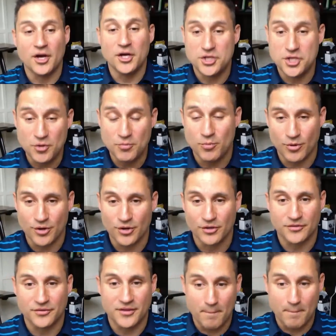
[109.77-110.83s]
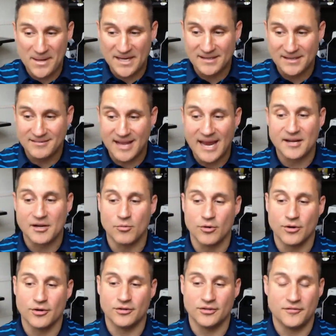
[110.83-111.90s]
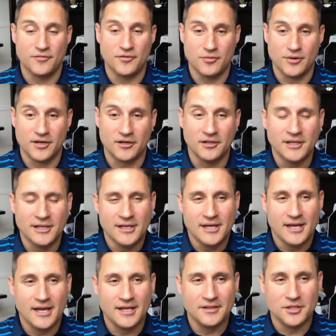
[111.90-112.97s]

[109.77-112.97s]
Hadoop world, the big data world, if you will. And